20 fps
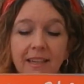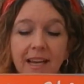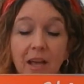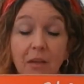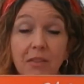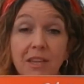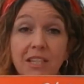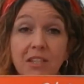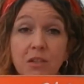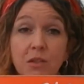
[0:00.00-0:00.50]
Now
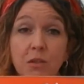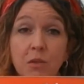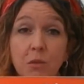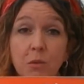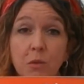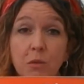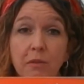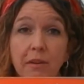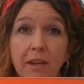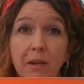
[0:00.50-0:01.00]
this
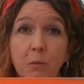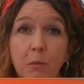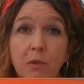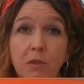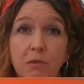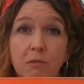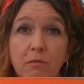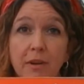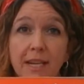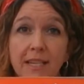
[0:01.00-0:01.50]
story
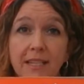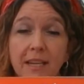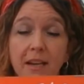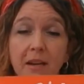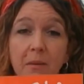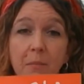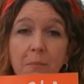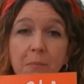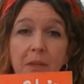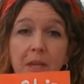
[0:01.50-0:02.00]
was
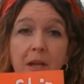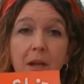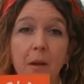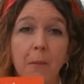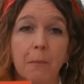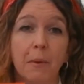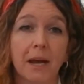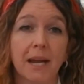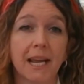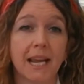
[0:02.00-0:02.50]
written
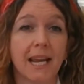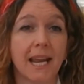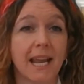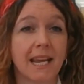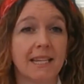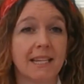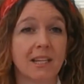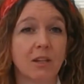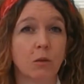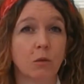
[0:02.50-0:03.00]
by a
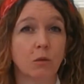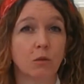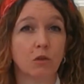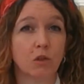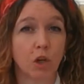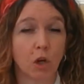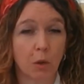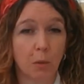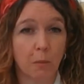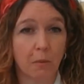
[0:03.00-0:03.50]
lady called
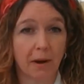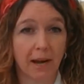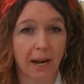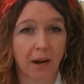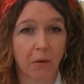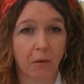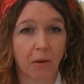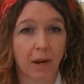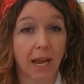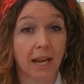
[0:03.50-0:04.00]
Jo
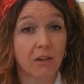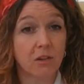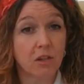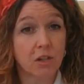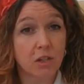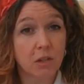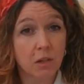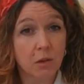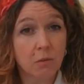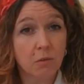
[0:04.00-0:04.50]
Brown, and do
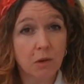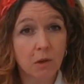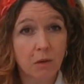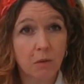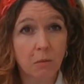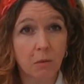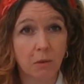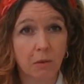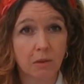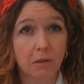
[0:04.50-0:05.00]
you
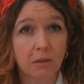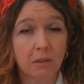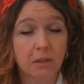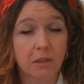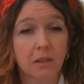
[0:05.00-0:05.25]
know what?